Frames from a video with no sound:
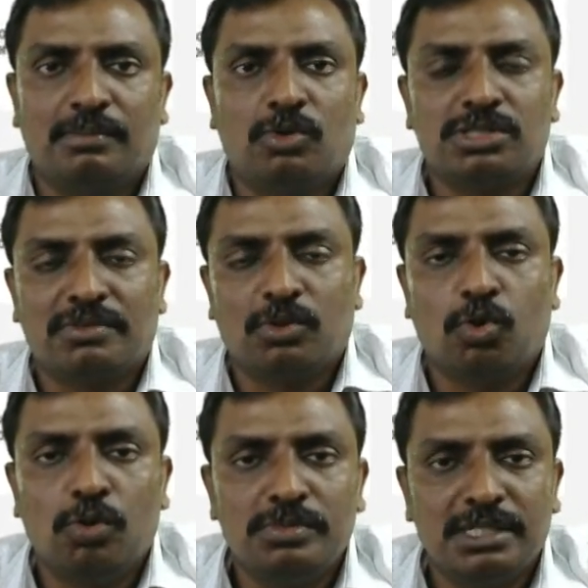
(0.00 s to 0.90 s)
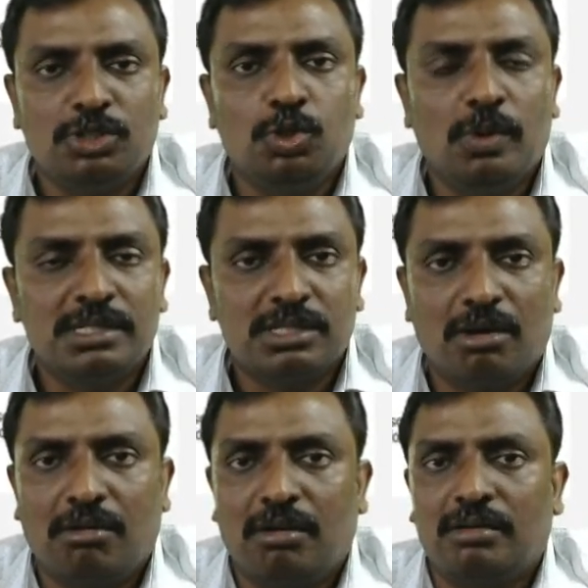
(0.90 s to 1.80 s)
Most of the homes in US
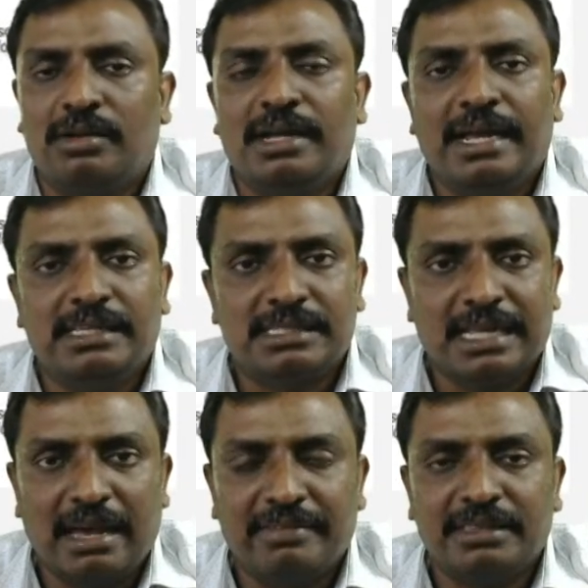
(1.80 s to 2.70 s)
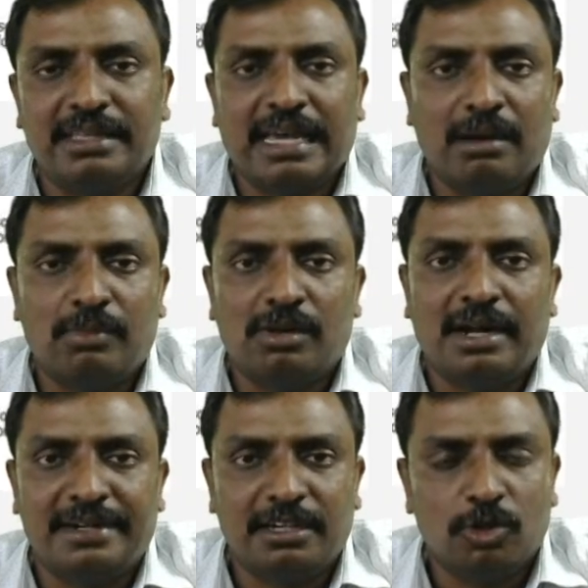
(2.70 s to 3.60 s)
is having the camera
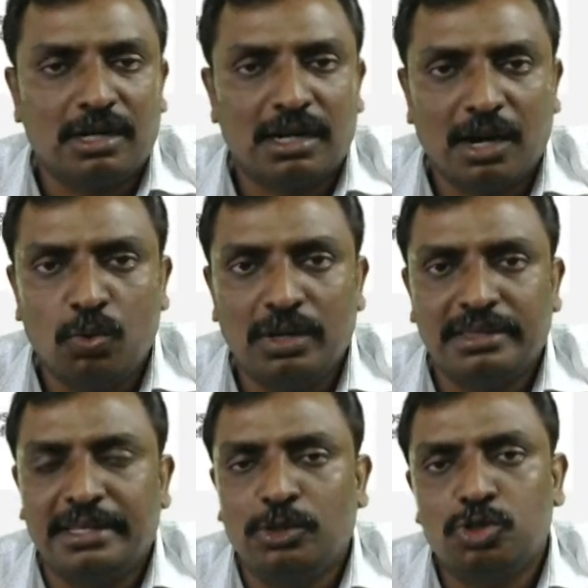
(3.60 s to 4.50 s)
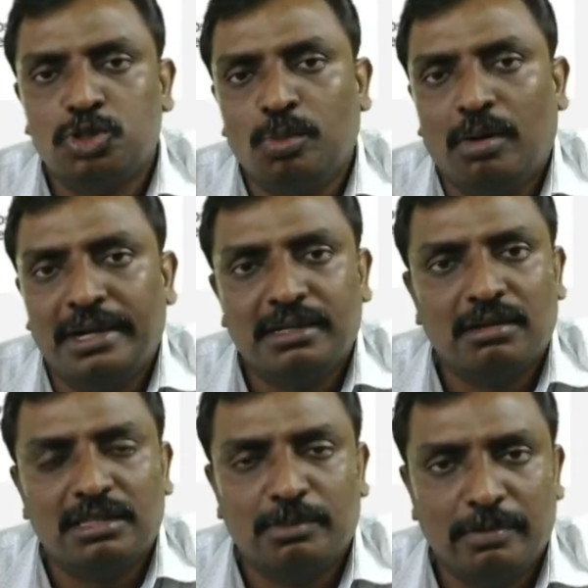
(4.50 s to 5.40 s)
connected to the cloud, and they used to monitor
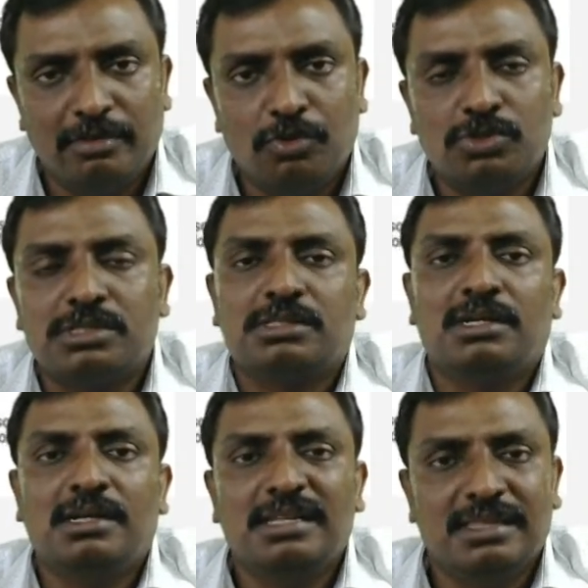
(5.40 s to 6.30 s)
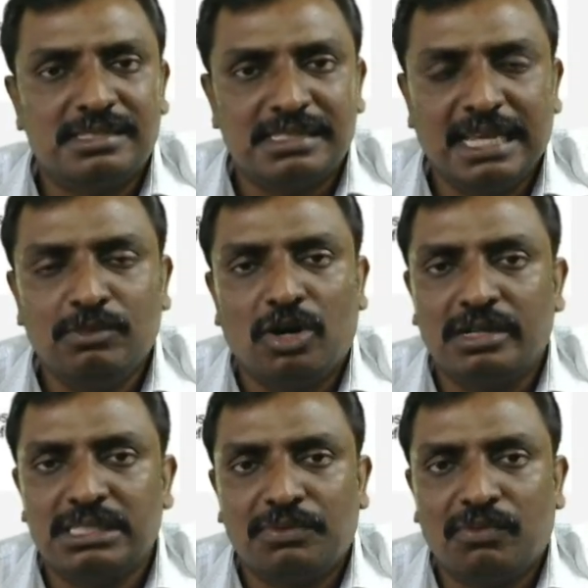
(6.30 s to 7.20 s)
on the mobile phones. The same
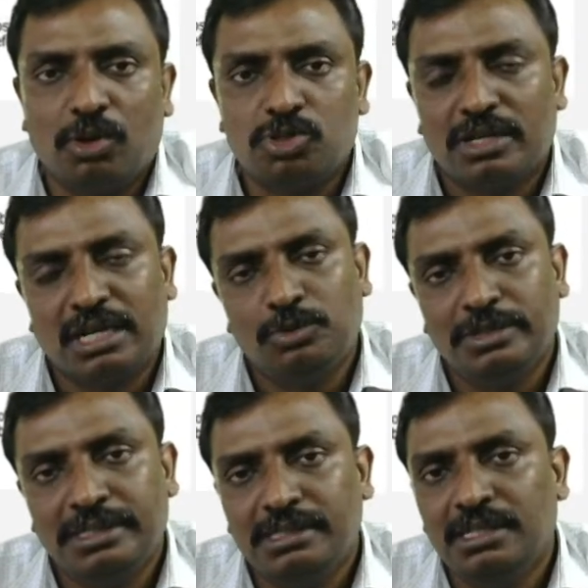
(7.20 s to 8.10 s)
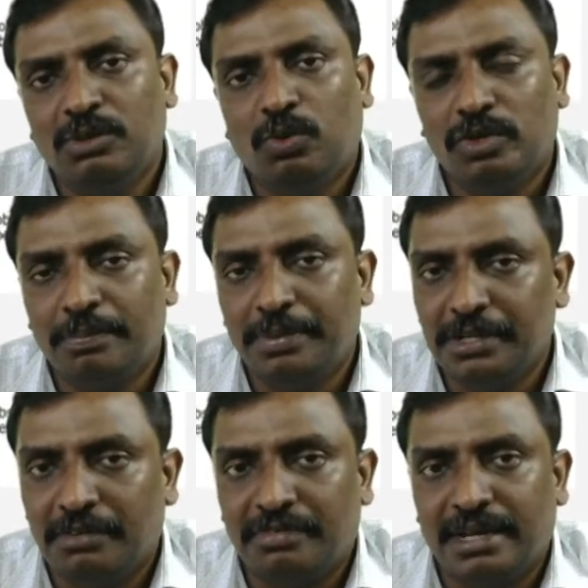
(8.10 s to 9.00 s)
concept will also come to India over the
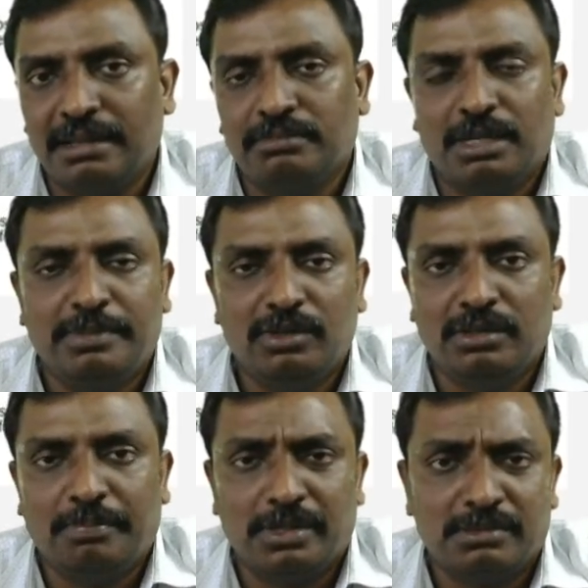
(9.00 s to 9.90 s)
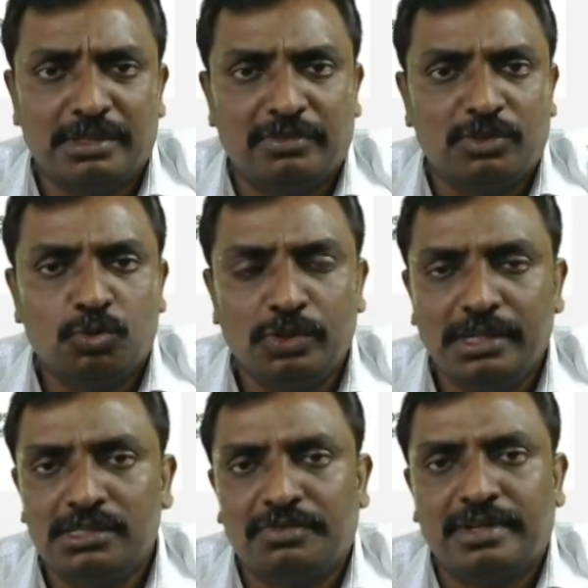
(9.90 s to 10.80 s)
period of time, maybe in the possibly of the 2
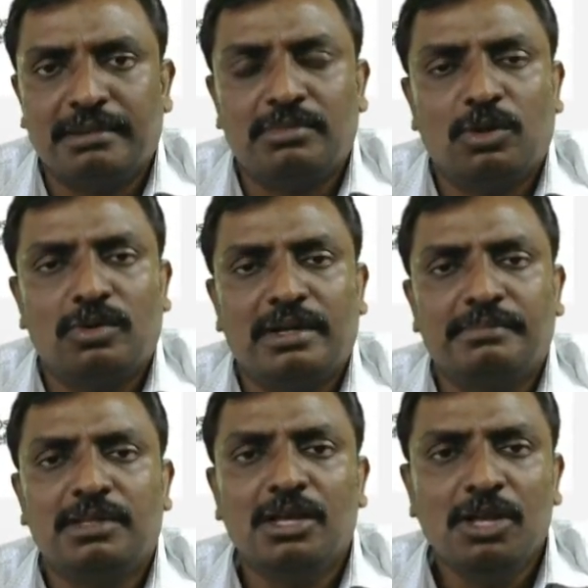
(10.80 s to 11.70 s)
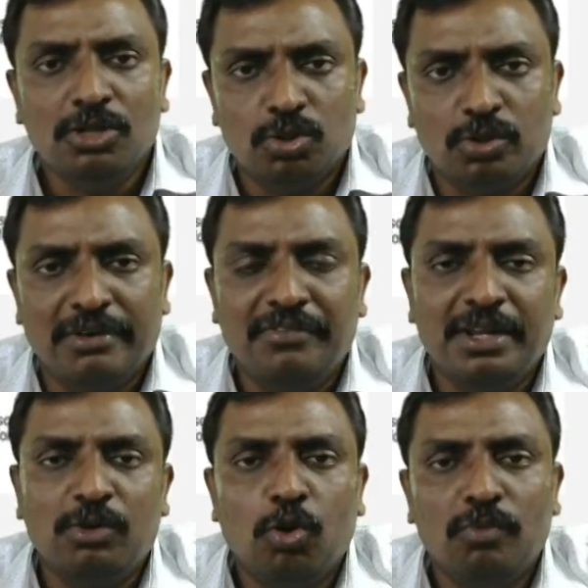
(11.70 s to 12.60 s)
years of time down the line. So
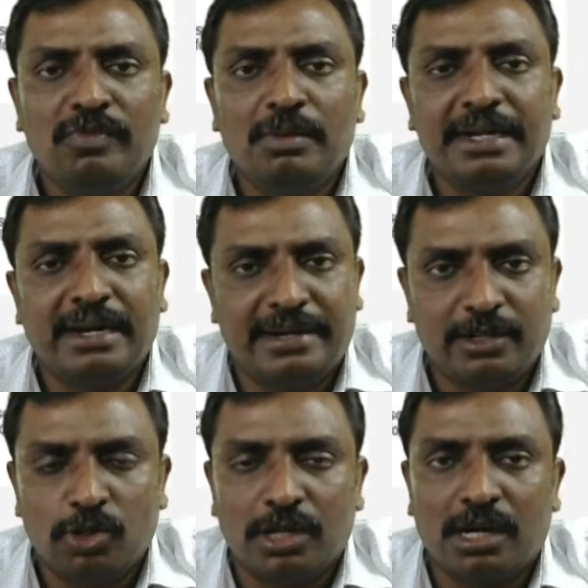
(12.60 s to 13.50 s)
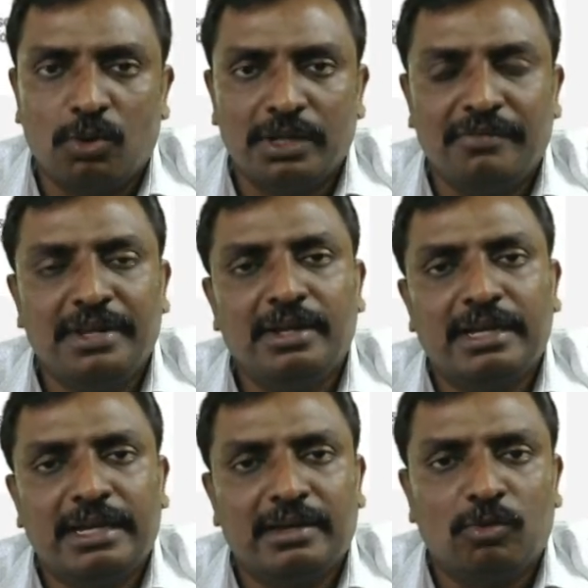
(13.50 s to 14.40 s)
every home will be connected to the cloud.
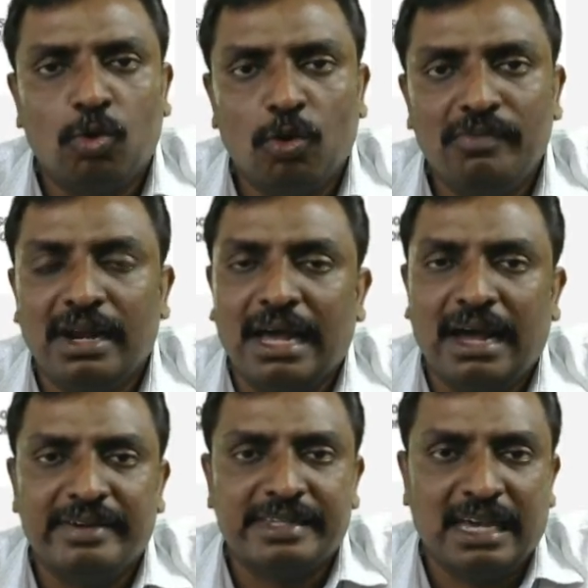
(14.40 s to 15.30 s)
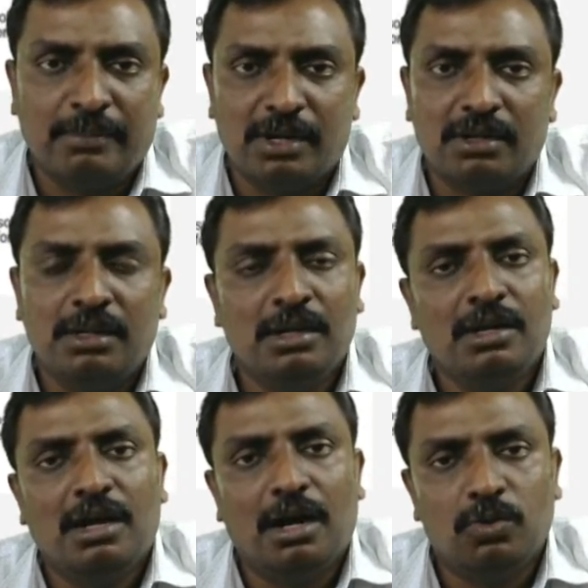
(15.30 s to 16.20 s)
Every home will have a camera
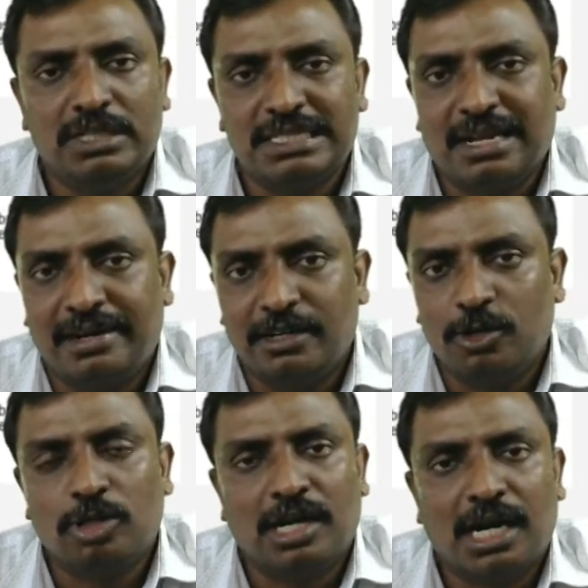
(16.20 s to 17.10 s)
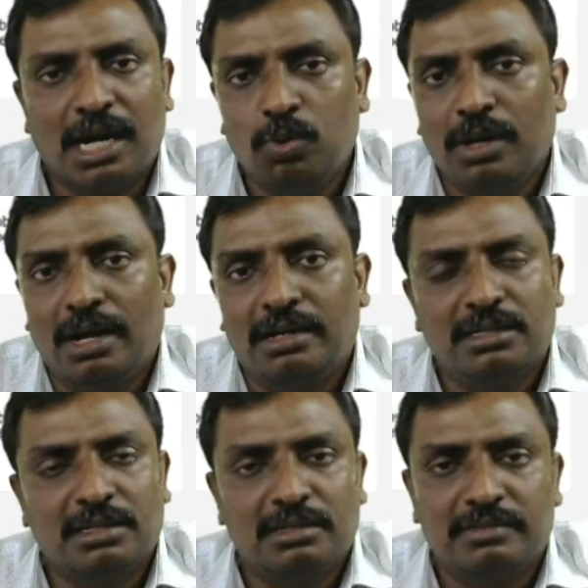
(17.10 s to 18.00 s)
which is connected to the cloud,
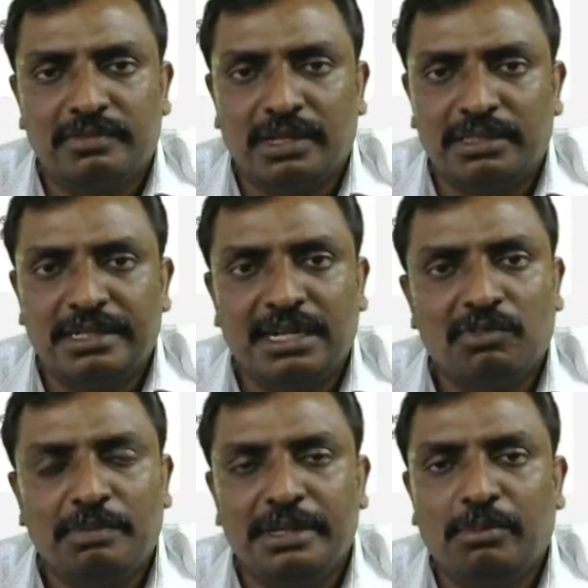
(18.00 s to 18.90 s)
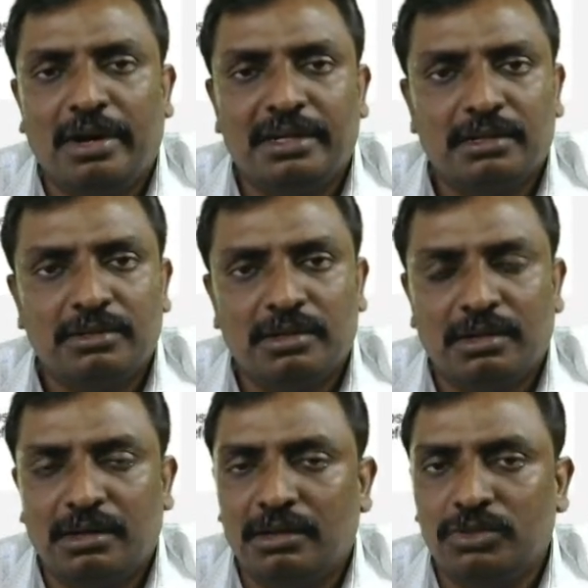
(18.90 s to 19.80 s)
and data will be monitored
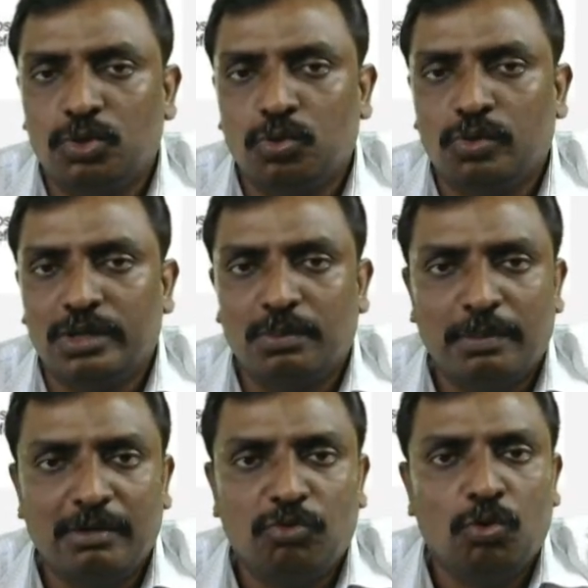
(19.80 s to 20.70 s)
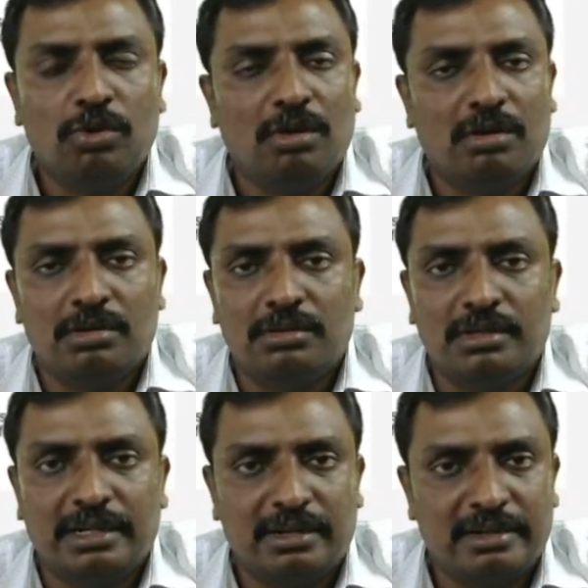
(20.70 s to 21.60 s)
through your mobile phone or
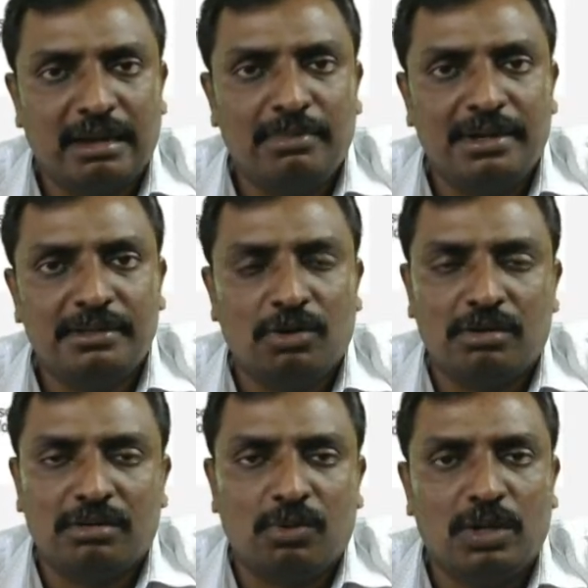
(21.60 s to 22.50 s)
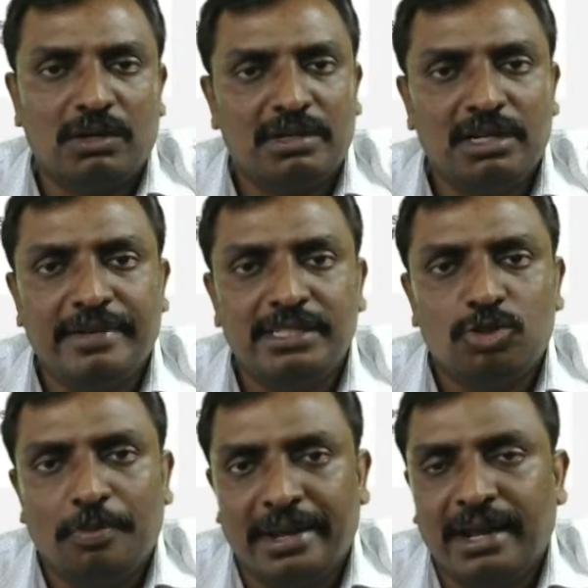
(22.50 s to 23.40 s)
a tablet or whatever device
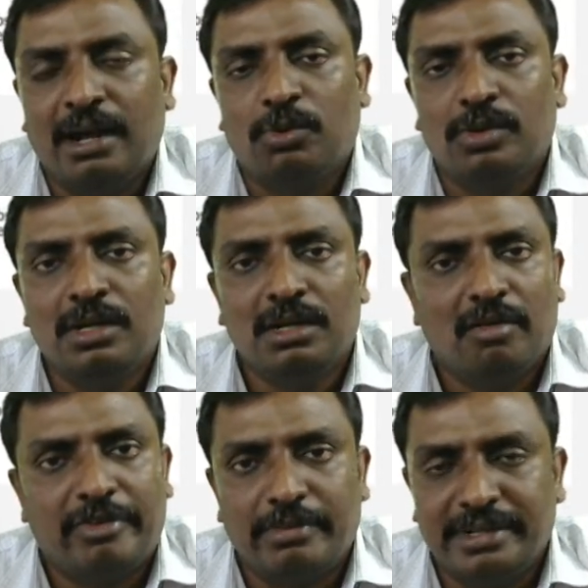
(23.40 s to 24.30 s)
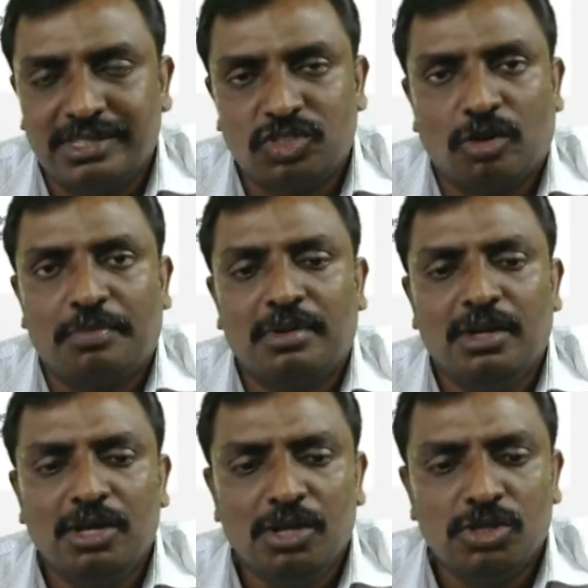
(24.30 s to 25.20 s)
you may have from a desktop.
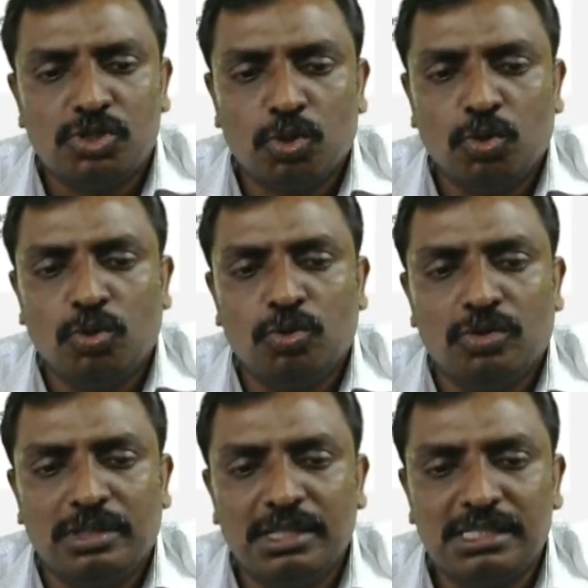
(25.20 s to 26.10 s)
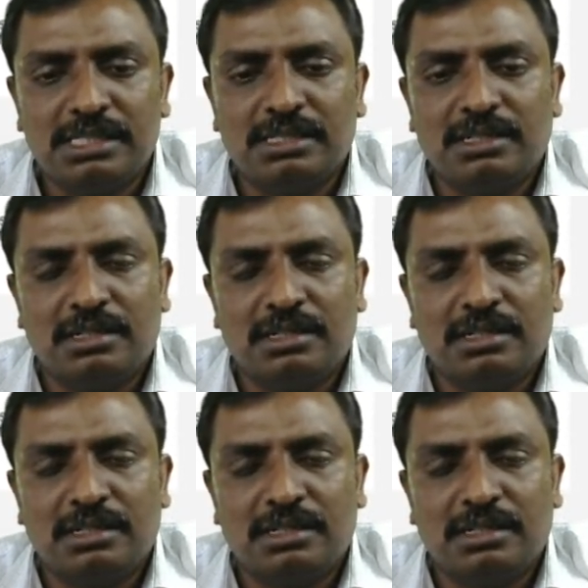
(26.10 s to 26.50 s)
So this